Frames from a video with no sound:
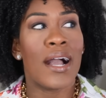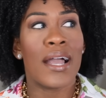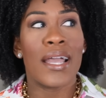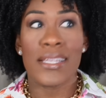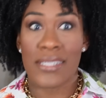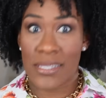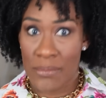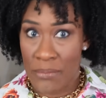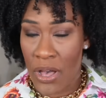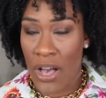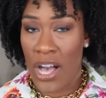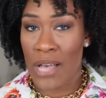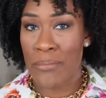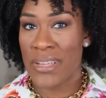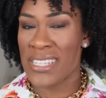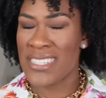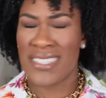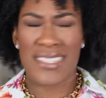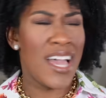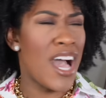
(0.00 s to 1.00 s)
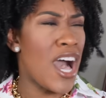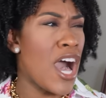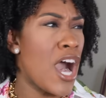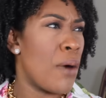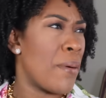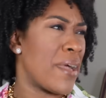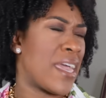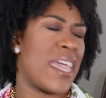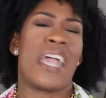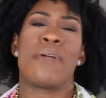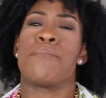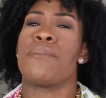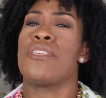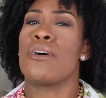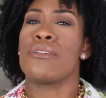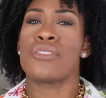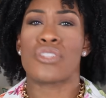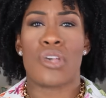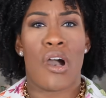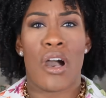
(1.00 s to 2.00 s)
It's some almonds. No, it can't be
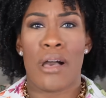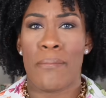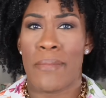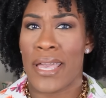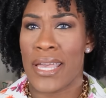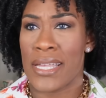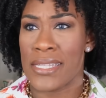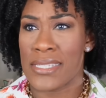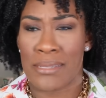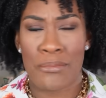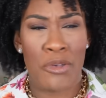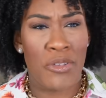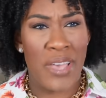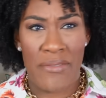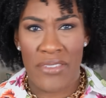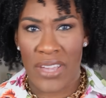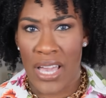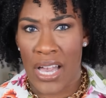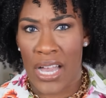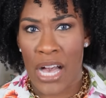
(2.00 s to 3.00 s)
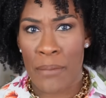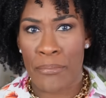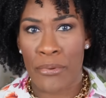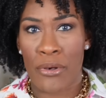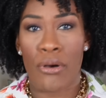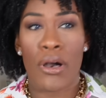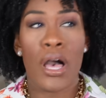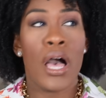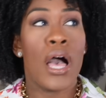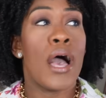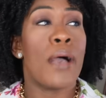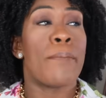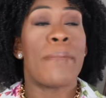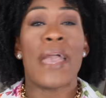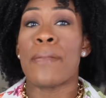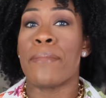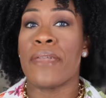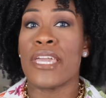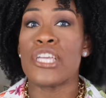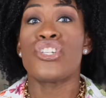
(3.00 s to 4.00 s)
those almonds. I'm only having a couple.
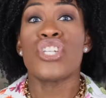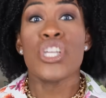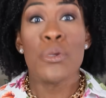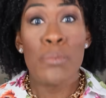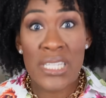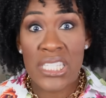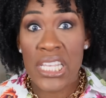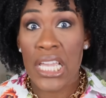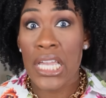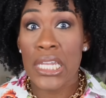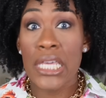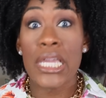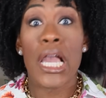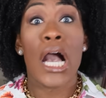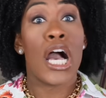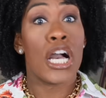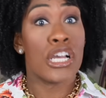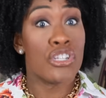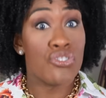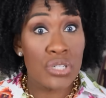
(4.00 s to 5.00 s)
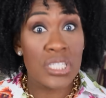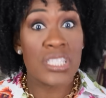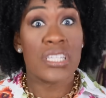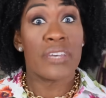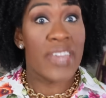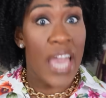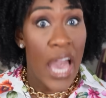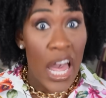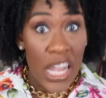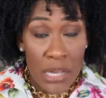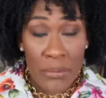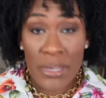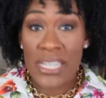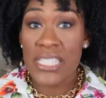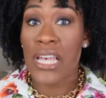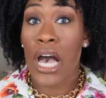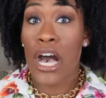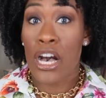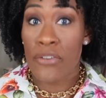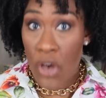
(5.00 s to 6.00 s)
Baby, she was eating hundreds of calories
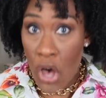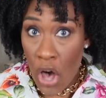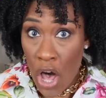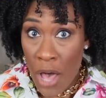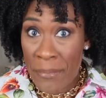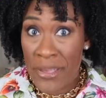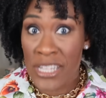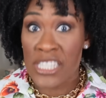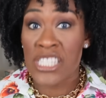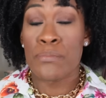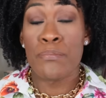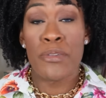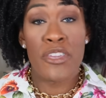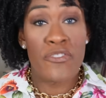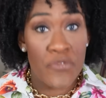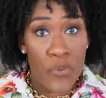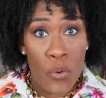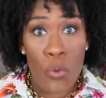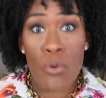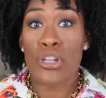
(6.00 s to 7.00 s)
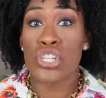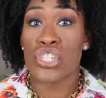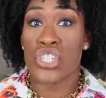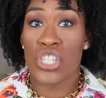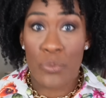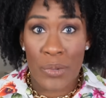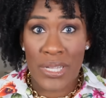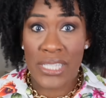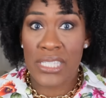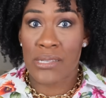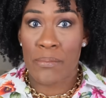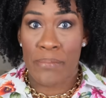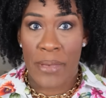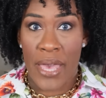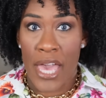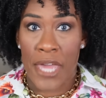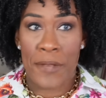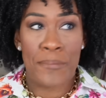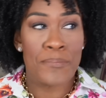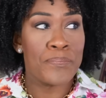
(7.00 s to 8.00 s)
of almonds before she went to
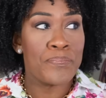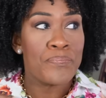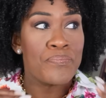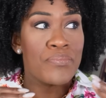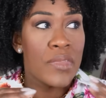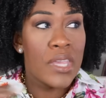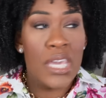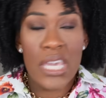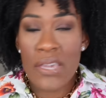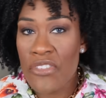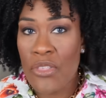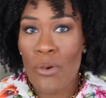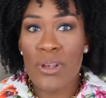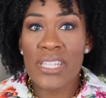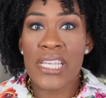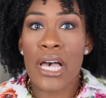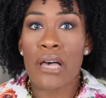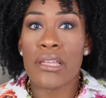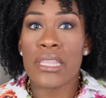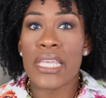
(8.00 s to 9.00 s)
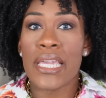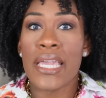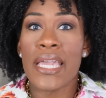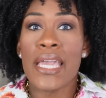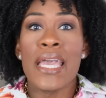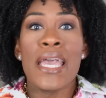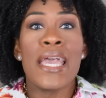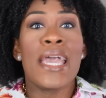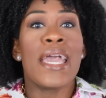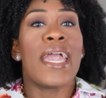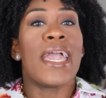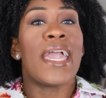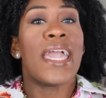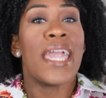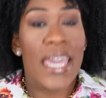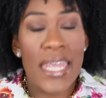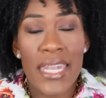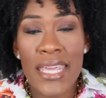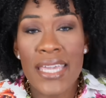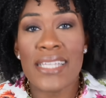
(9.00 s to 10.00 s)
bed. Even though it's healthy,
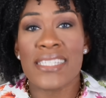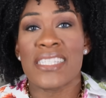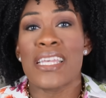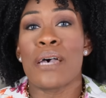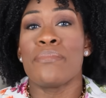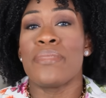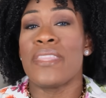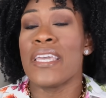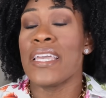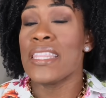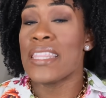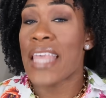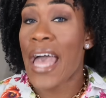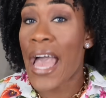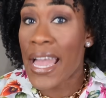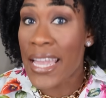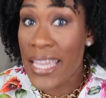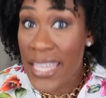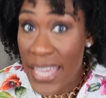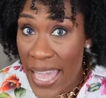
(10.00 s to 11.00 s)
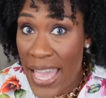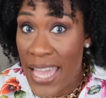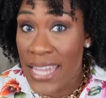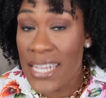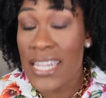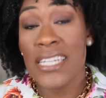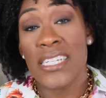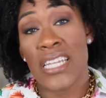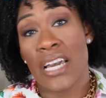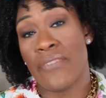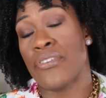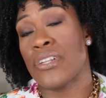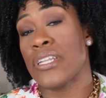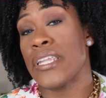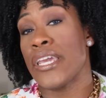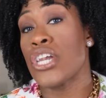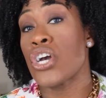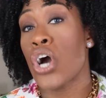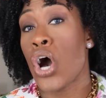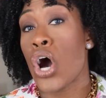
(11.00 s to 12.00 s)
it is something that can
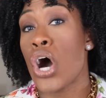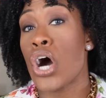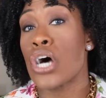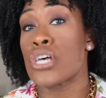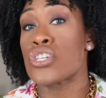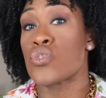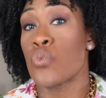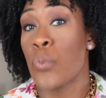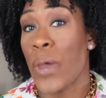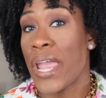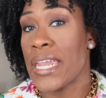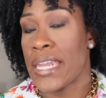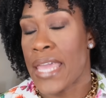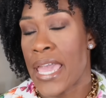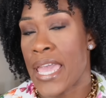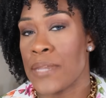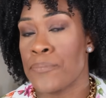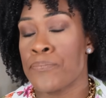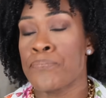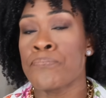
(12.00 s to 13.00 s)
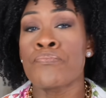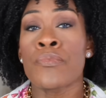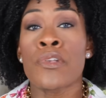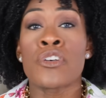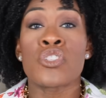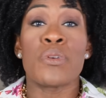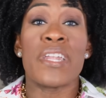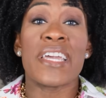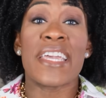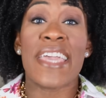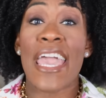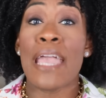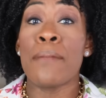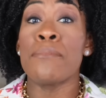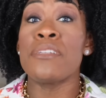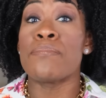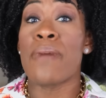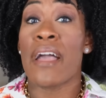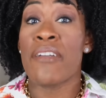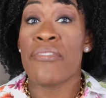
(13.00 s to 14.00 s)
definitely cause weight gain. So when it came
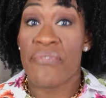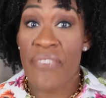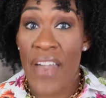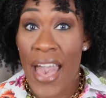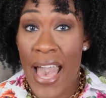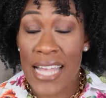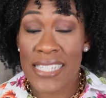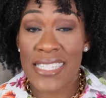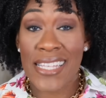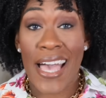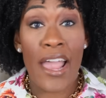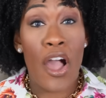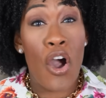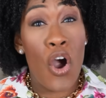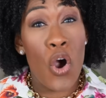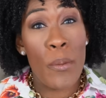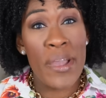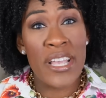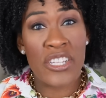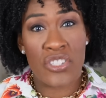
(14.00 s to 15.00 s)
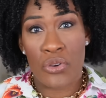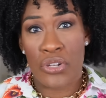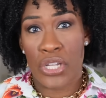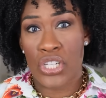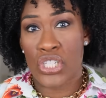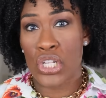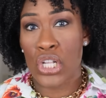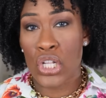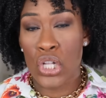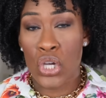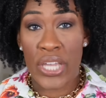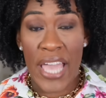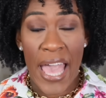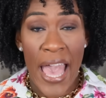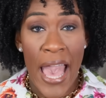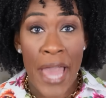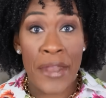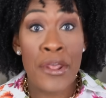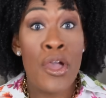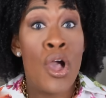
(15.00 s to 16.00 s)
to my fats, I always started to look
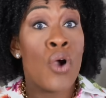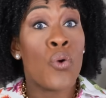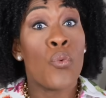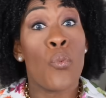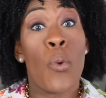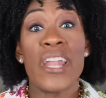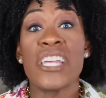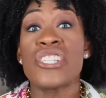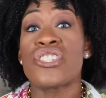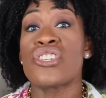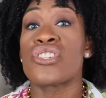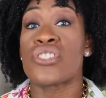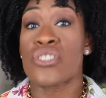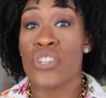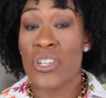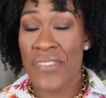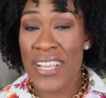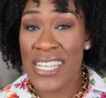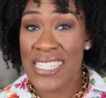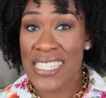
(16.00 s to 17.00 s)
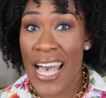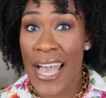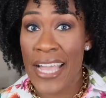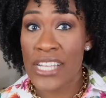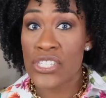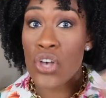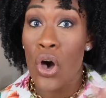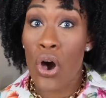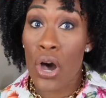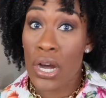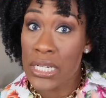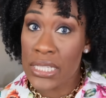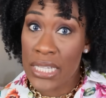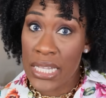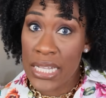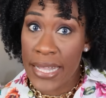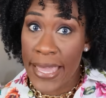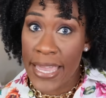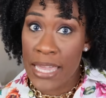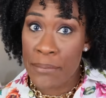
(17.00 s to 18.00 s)
at what is the serving size on the
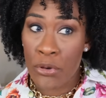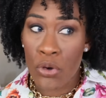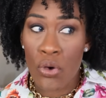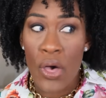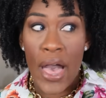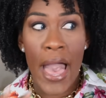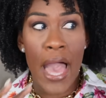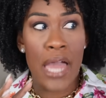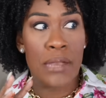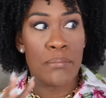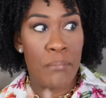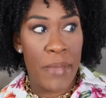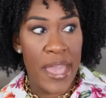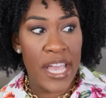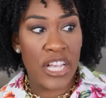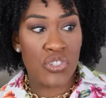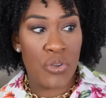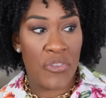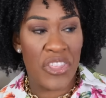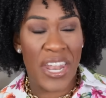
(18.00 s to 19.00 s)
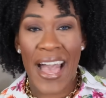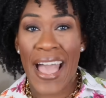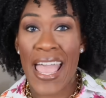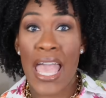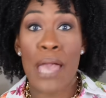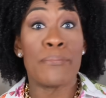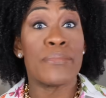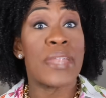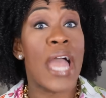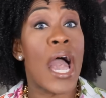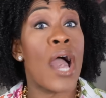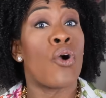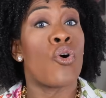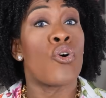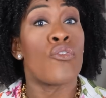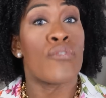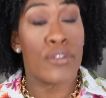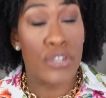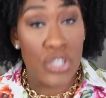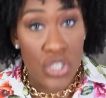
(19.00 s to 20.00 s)
label and make sure that I am not
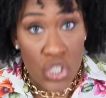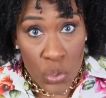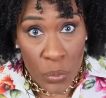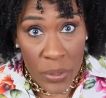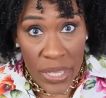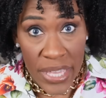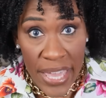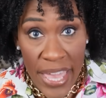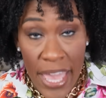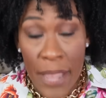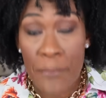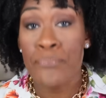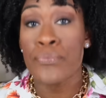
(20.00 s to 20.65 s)
overdoing it